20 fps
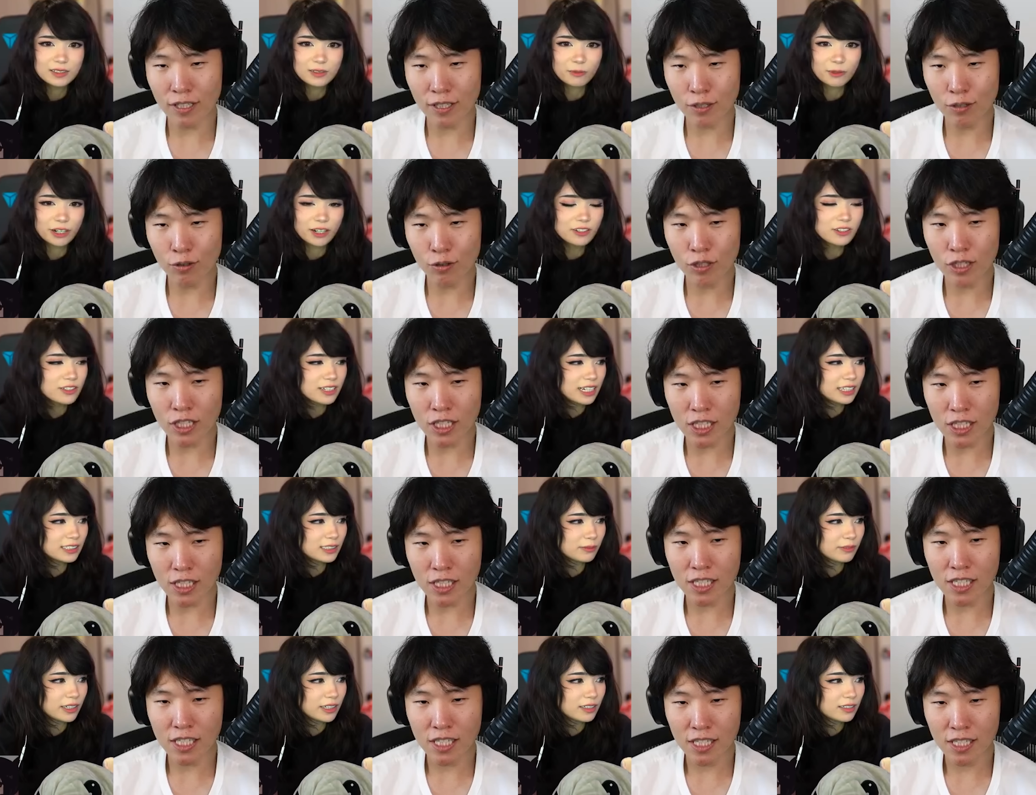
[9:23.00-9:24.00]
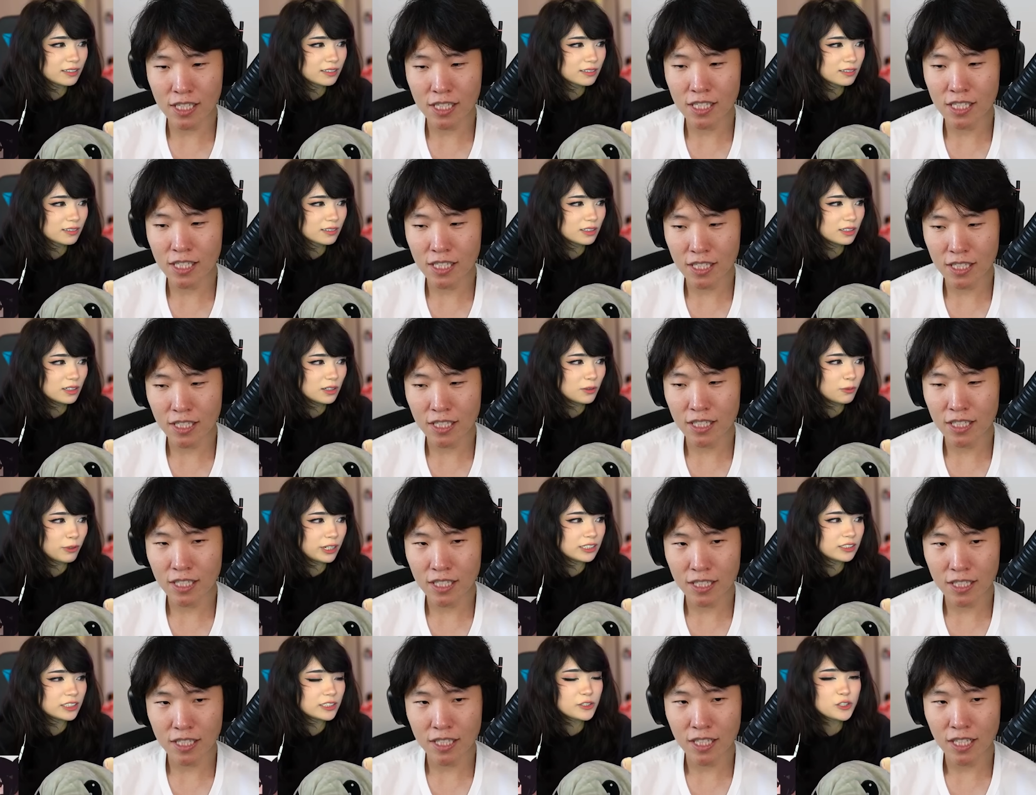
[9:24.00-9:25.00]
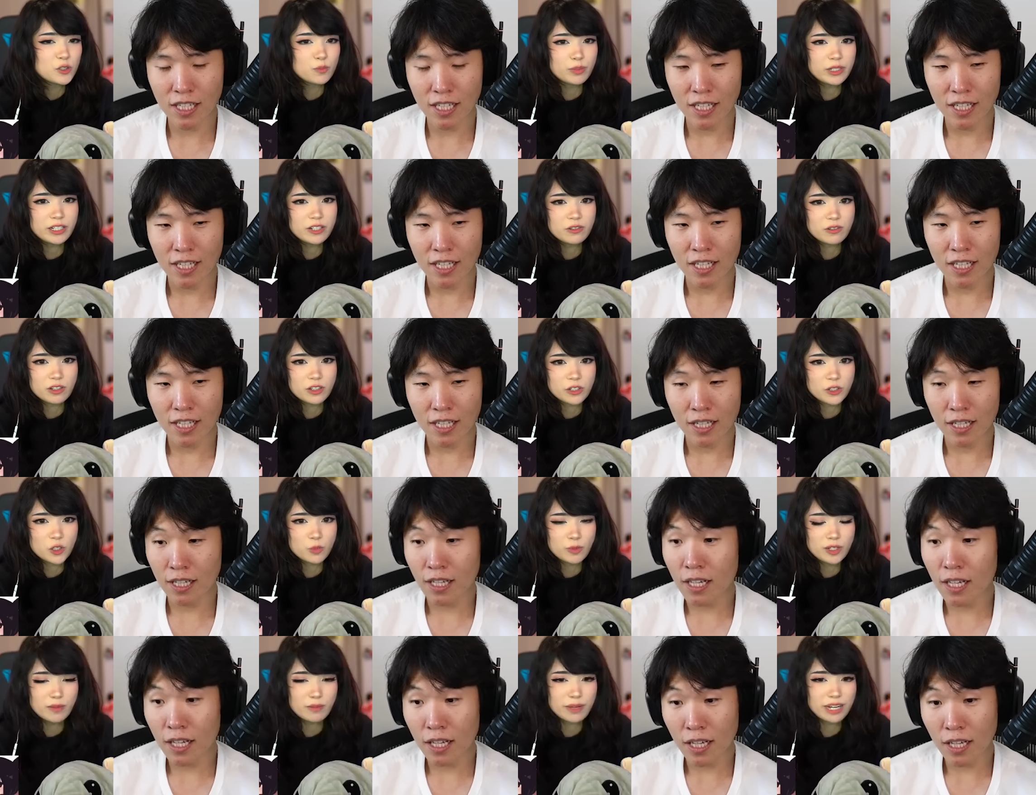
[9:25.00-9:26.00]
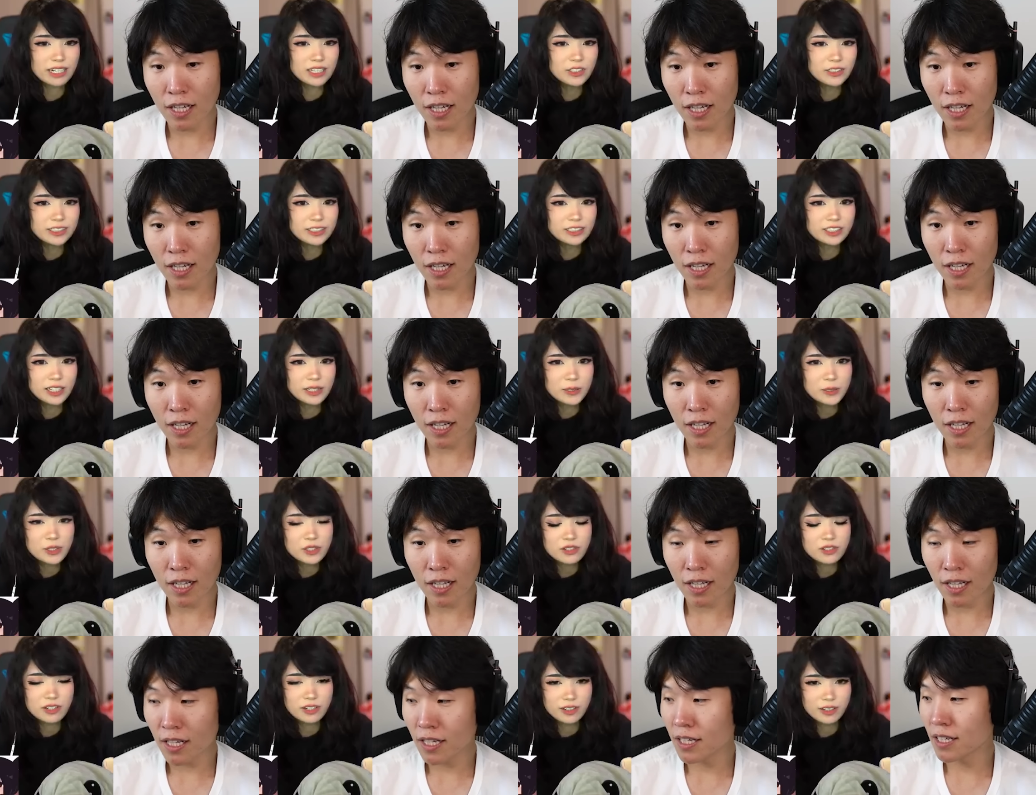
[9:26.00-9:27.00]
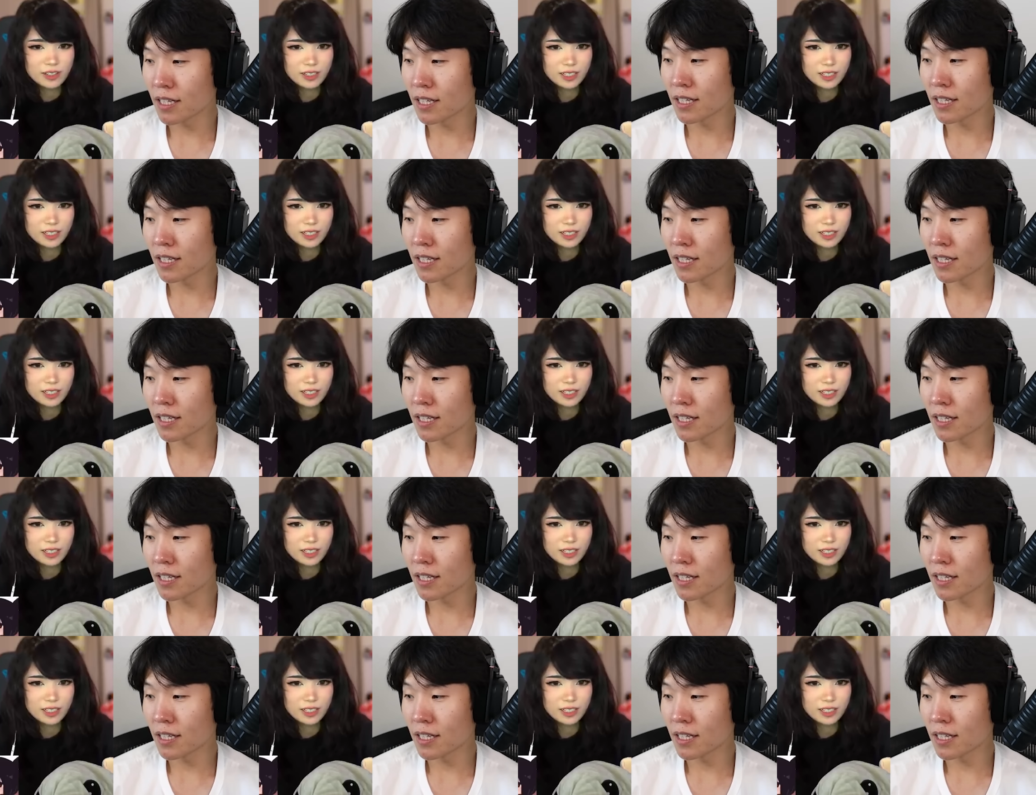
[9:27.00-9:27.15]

Speaker 1: Wait, I'll just ask him that. Wait, do you speak... Do you speak Mandarin, Toast?